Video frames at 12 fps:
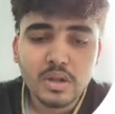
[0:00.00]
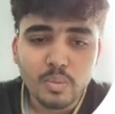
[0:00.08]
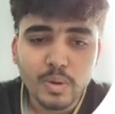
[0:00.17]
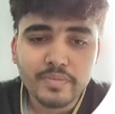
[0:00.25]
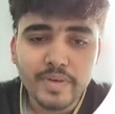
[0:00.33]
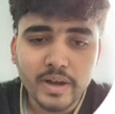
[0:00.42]

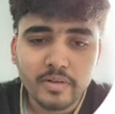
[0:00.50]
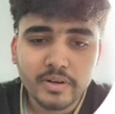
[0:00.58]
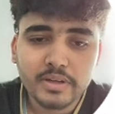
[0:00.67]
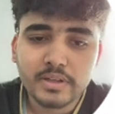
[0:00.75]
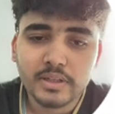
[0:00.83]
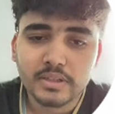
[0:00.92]
what
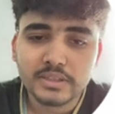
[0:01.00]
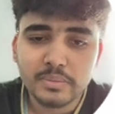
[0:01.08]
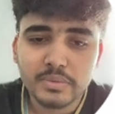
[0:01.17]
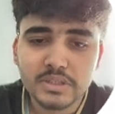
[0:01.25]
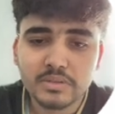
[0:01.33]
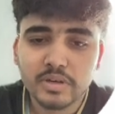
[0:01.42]
Valorant
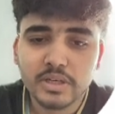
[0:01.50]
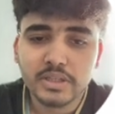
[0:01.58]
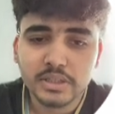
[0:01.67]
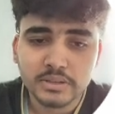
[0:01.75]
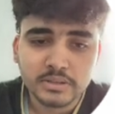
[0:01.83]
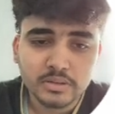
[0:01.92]
Championship
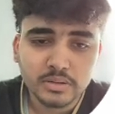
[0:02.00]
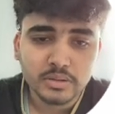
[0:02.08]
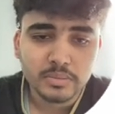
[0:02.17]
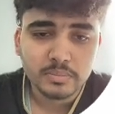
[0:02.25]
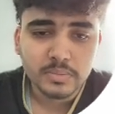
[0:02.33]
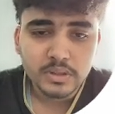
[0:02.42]
really is.
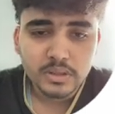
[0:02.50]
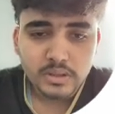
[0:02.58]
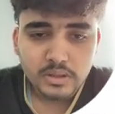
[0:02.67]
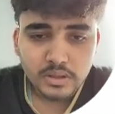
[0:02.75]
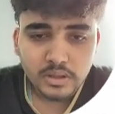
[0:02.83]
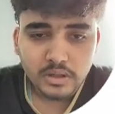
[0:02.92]
So
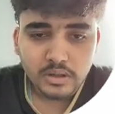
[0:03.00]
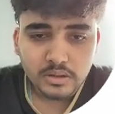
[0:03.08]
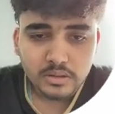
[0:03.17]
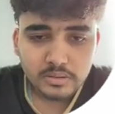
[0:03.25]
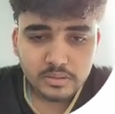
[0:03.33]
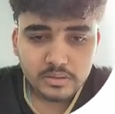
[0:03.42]

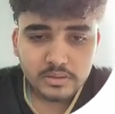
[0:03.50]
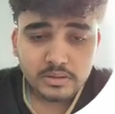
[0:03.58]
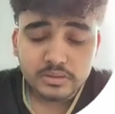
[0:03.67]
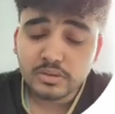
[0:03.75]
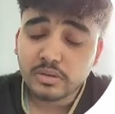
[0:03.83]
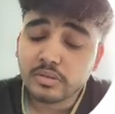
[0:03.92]

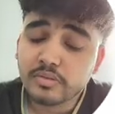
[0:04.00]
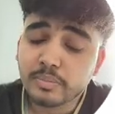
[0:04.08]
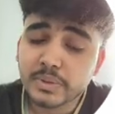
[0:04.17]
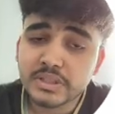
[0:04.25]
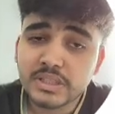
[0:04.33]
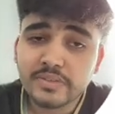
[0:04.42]

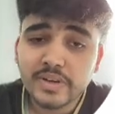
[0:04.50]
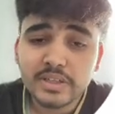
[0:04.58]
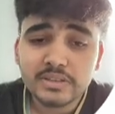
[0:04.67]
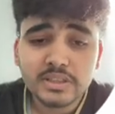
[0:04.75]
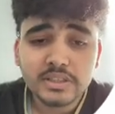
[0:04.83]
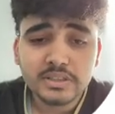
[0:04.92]
BCT
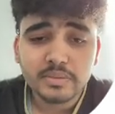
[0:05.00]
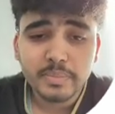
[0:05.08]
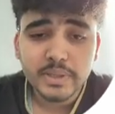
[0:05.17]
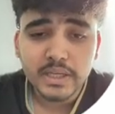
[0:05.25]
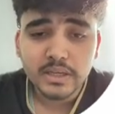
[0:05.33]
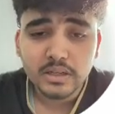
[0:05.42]
Finals, it is the
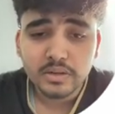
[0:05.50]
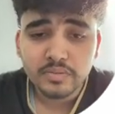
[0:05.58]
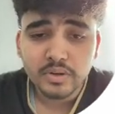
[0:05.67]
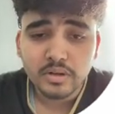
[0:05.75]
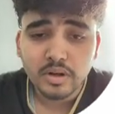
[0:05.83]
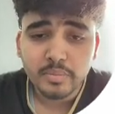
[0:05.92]
pinnacle
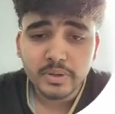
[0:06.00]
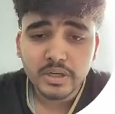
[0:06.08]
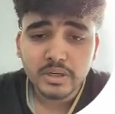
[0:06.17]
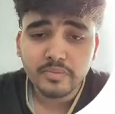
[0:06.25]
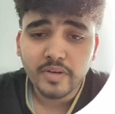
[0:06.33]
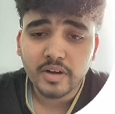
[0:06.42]
of
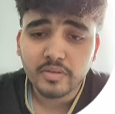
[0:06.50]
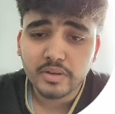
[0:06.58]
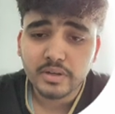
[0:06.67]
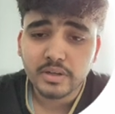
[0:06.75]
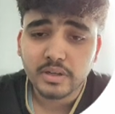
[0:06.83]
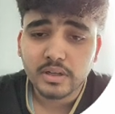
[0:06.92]
competitive
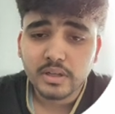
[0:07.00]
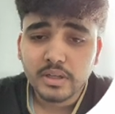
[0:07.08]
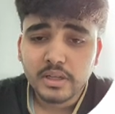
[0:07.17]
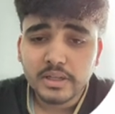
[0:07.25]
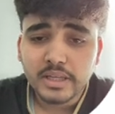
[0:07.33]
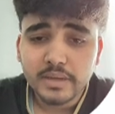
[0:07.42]
Valorant
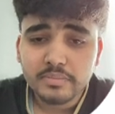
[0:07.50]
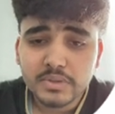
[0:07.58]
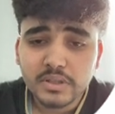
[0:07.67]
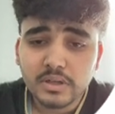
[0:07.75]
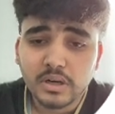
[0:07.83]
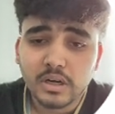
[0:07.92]
games
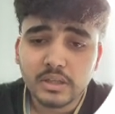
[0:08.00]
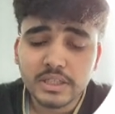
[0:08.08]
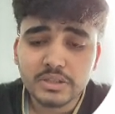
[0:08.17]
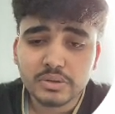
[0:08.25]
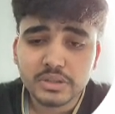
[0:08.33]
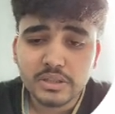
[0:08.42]
that
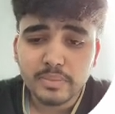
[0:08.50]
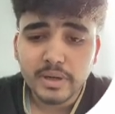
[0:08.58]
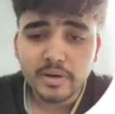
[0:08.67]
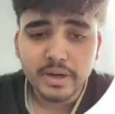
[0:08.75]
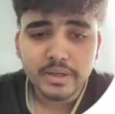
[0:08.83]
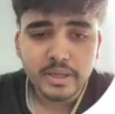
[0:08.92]
is hosted by
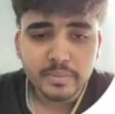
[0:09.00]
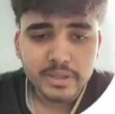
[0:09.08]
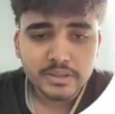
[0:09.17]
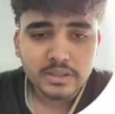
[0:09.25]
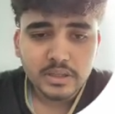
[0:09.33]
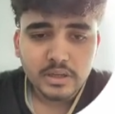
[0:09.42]
Riot
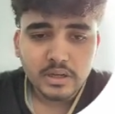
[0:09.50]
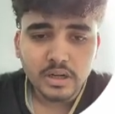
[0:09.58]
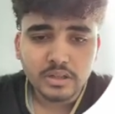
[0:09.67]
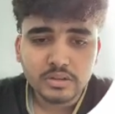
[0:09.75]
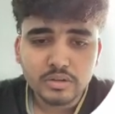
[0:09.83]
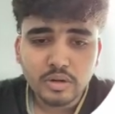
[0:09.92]
Gamings.
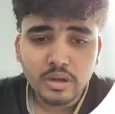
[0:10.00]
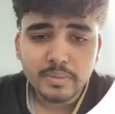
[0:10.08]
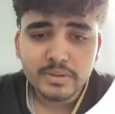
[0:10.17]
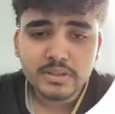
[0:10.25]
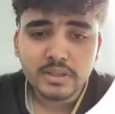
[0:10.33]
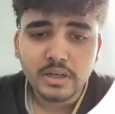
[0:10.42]
The
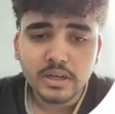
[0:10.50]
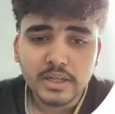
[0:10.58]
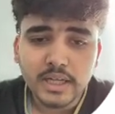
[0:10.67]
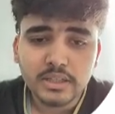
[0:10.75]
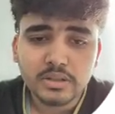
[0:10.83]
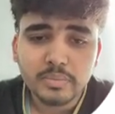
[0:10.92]
tournaments
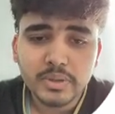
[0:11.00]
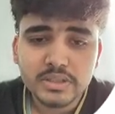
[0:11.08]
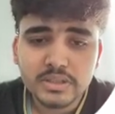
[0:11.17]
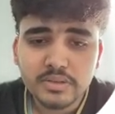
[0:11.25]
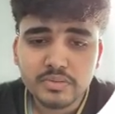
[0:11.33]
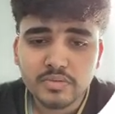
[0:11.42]
gather the best
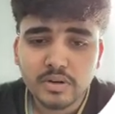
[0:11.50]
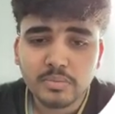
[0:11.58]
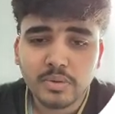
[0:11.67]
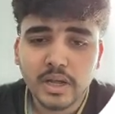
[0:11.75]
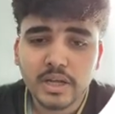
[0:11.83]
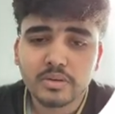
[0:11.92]
teams from
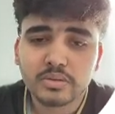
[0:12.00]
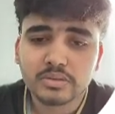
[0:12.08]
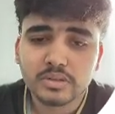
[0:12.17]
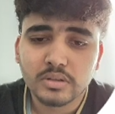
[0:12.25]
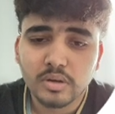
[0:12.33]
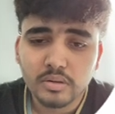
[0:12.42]
across
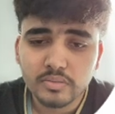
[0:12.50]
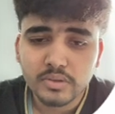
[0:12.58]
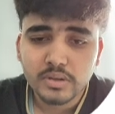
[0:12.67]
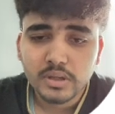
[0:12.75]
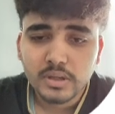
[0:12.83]
the globe,